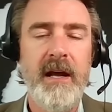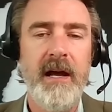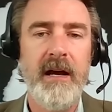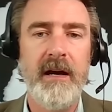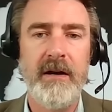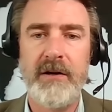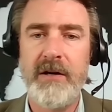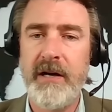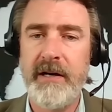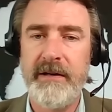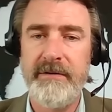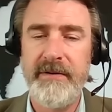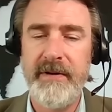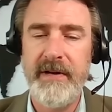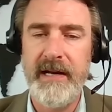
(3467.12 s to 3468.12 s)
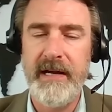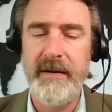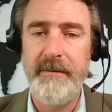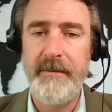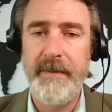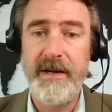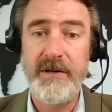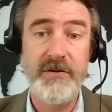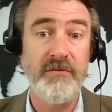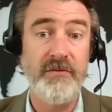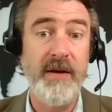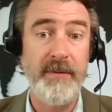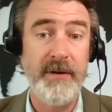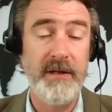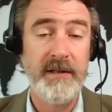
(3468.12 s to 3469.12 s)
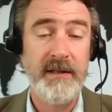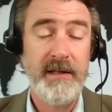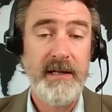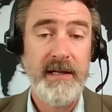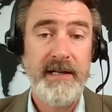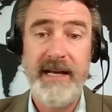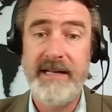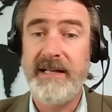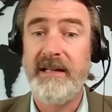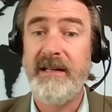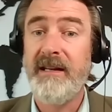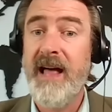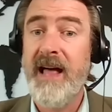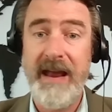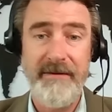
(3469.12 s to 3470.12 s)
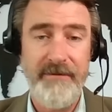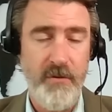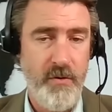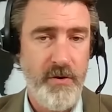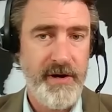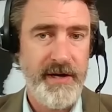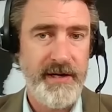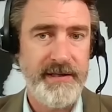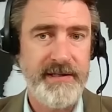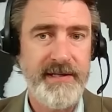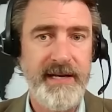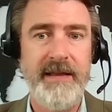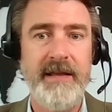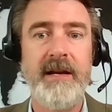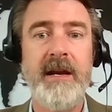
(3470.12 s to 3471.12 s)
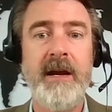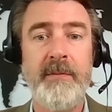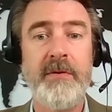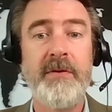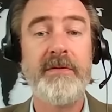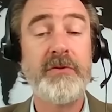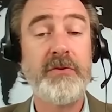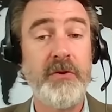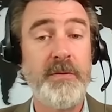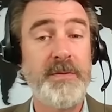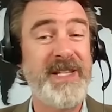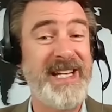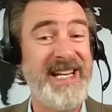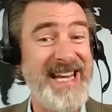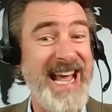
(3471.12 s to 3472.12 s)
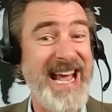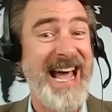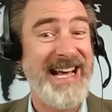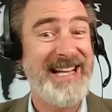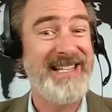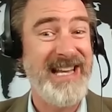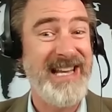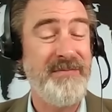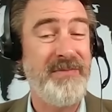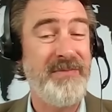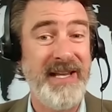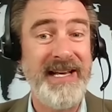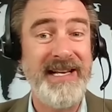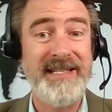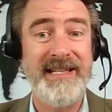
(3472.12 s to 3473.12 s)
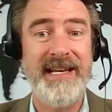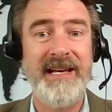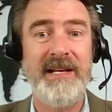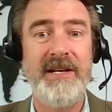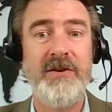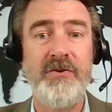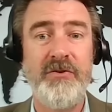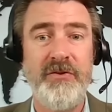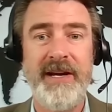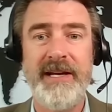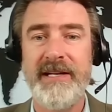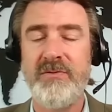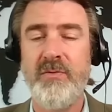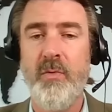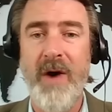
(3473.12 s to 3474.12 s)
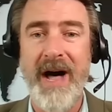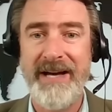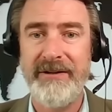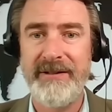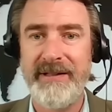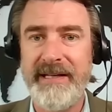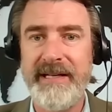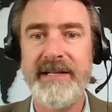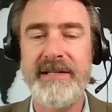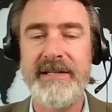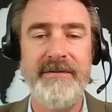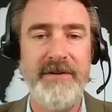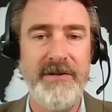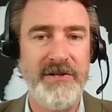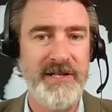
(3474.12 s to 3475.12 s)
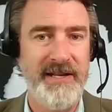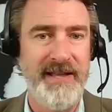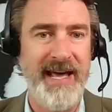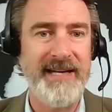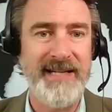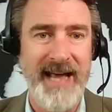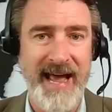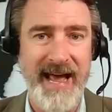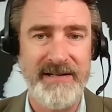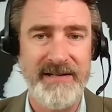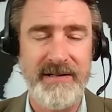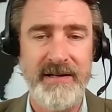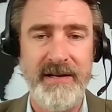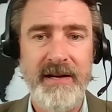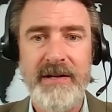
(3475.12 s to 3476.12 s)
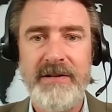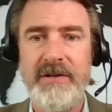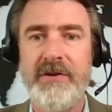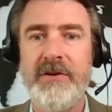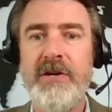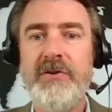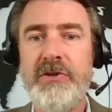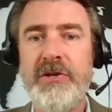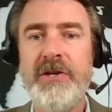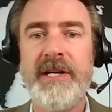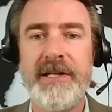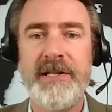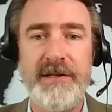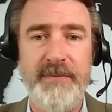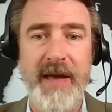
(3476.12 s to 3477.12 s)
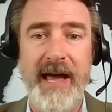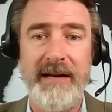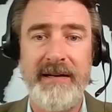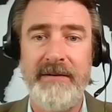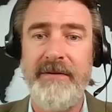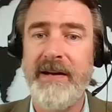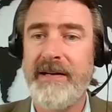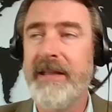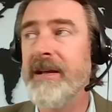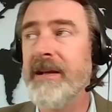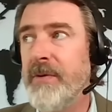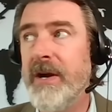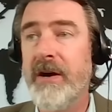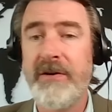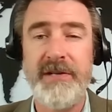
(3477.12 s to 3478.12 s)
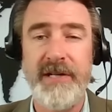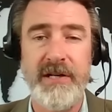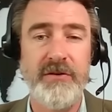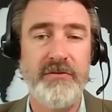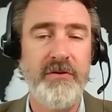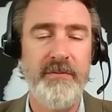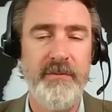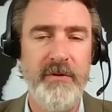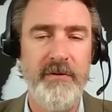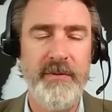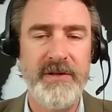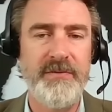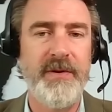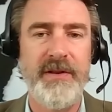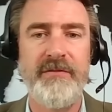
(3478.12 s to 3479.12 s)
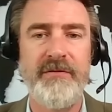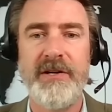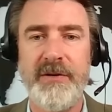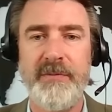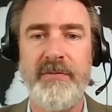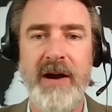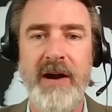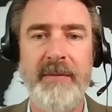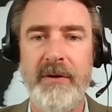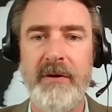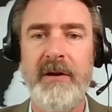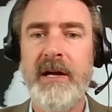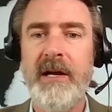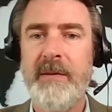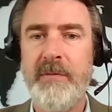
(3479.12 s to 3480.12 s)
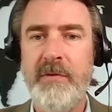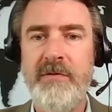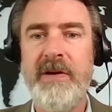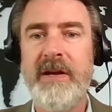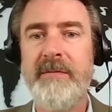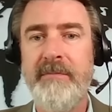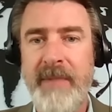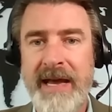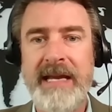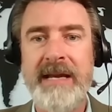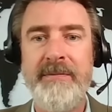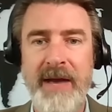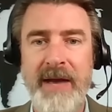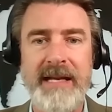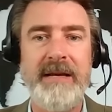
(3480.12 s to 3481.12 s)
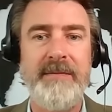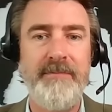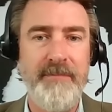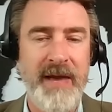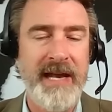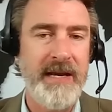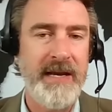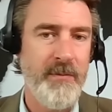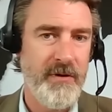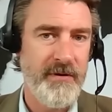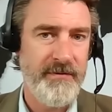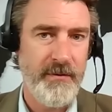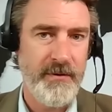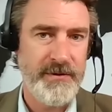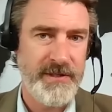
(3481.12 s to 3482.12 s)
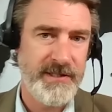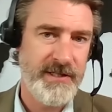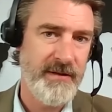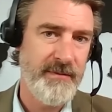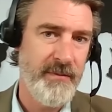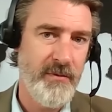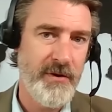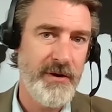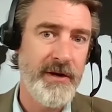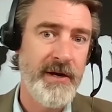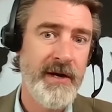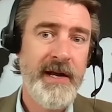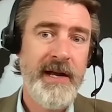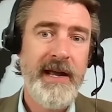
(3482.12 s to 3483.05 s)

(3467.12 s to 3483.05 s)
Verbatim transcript: uh, or Kharkiv um, to rubble. That's a lot of ordnance, and the number of troops that he has in place in Ukraine is wildly insufficient to that task. So you should expect, in fact, I think we are seeing troop movements within Russia proper, moving many, many, many more forces to the border,